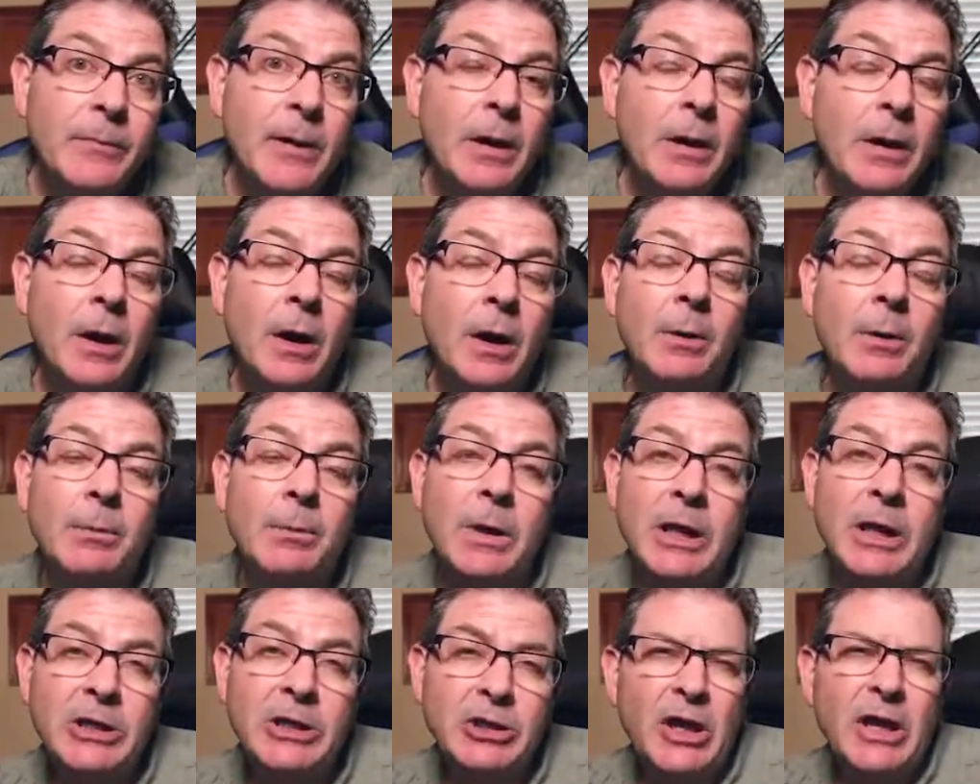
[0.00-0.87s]
Um,
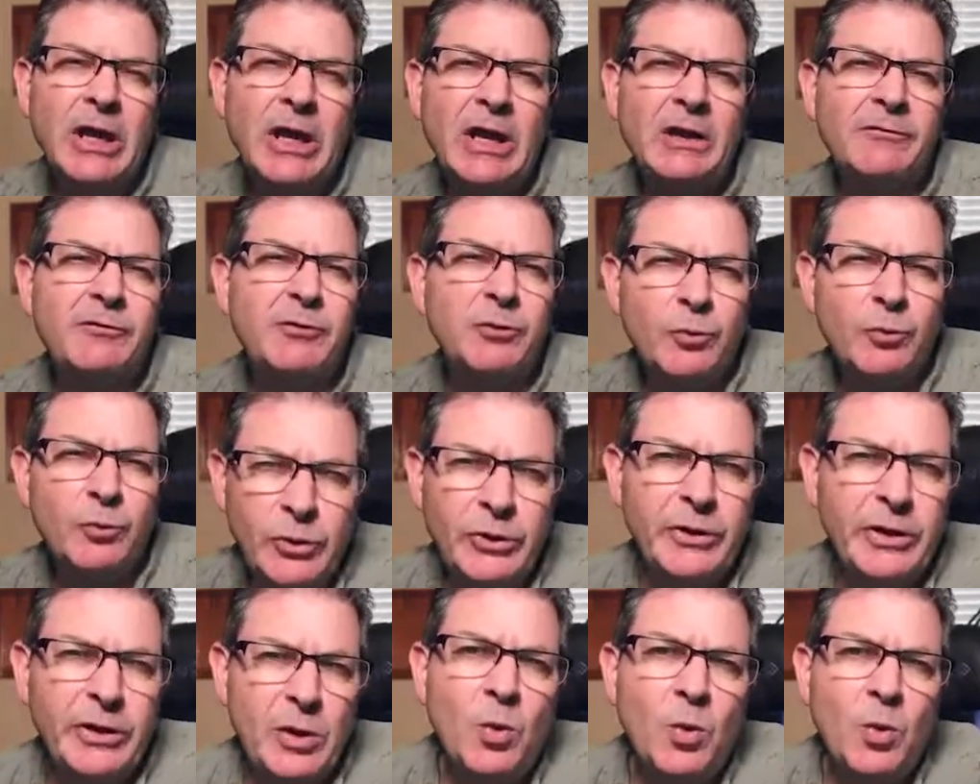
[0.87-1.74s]
and, and if you
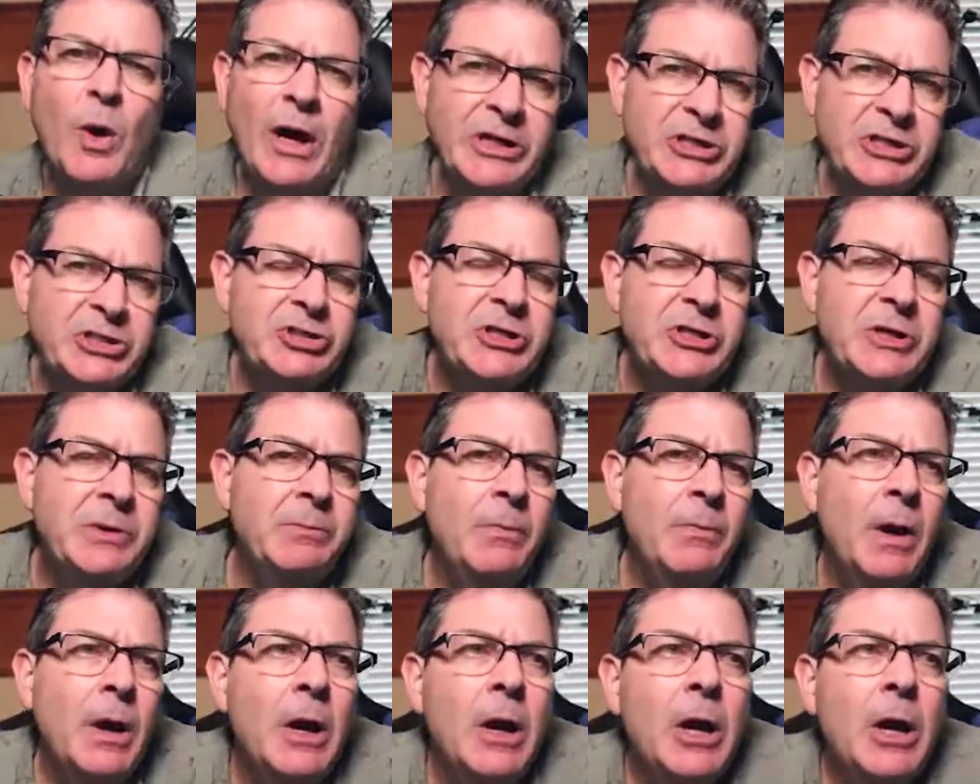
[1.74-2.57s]
really watch them,